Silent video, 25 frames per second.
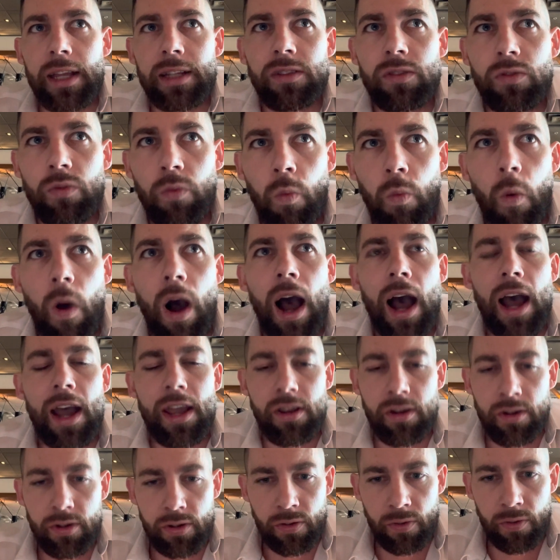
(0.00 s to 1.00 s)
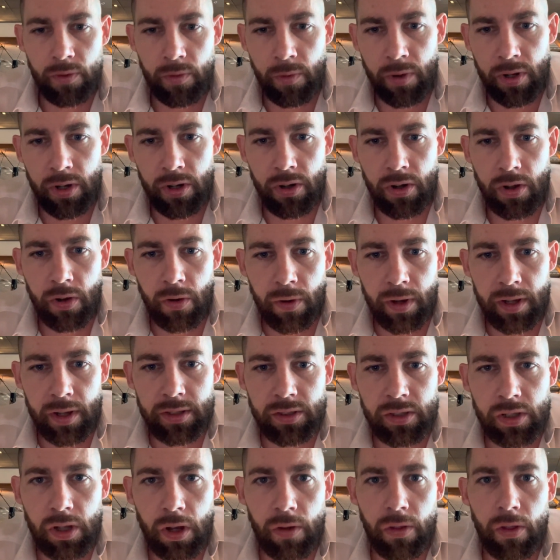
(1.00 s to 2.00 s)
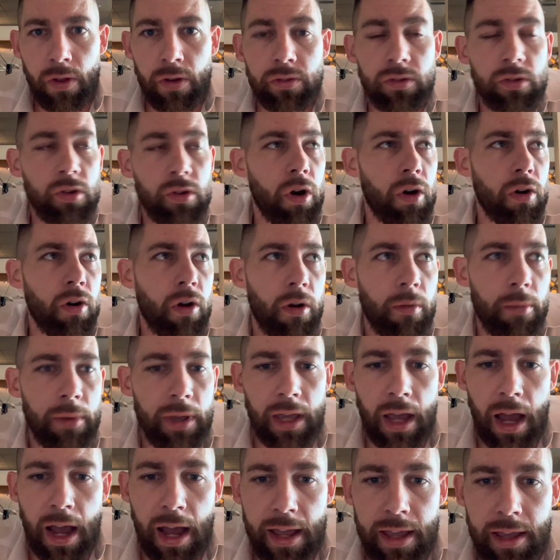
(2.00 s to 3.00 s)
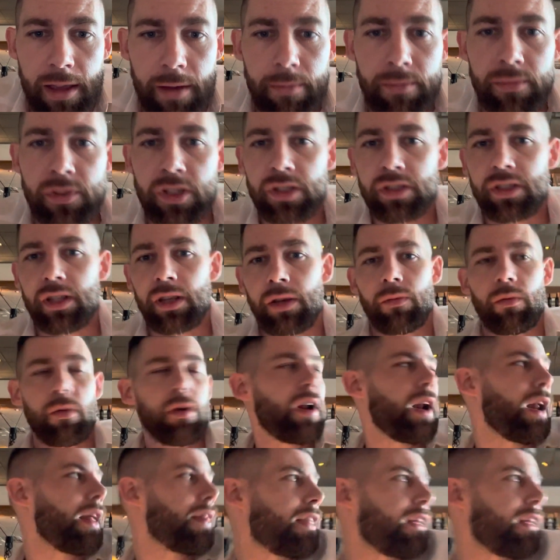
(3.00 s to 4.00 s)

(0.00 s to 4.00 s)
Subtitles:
why you're doing what you're doing. So those who don't know me, I am just like Brandon